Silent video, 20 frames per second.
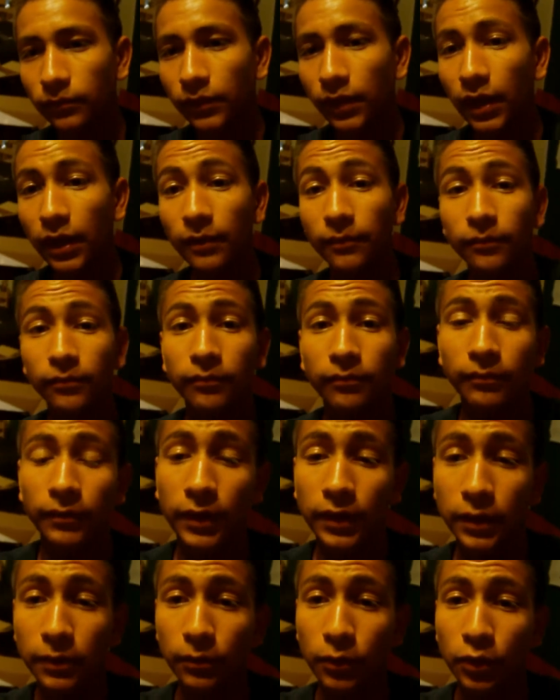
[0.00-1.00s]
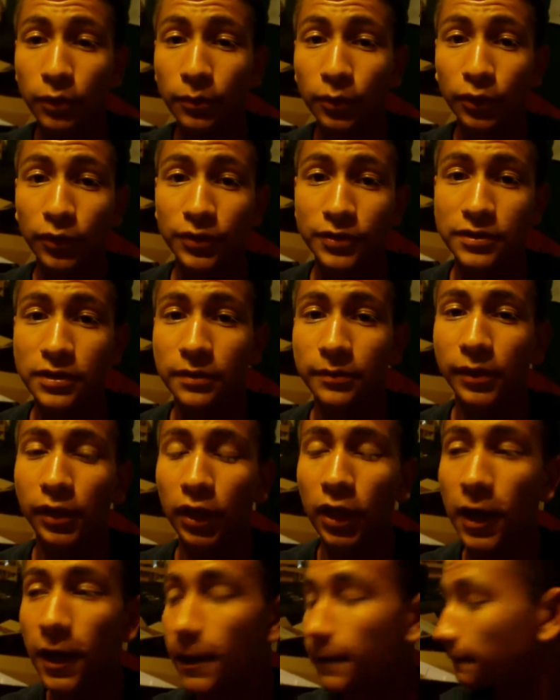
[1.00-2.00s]
yeah, my computer build is gonna be
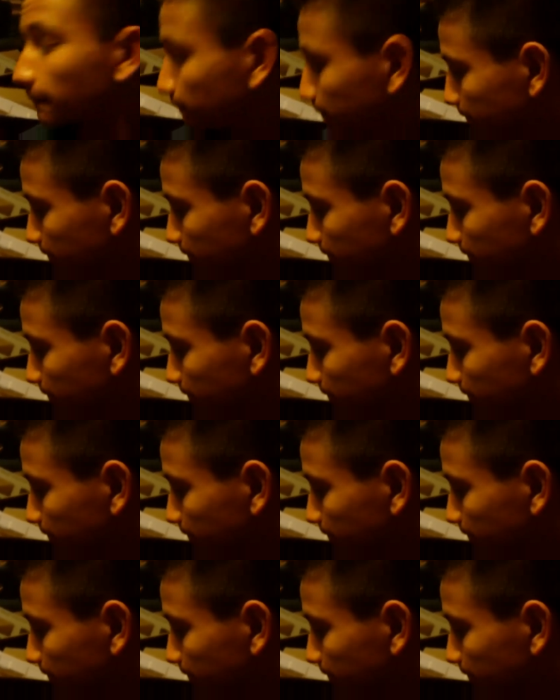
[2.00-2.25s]
a lot.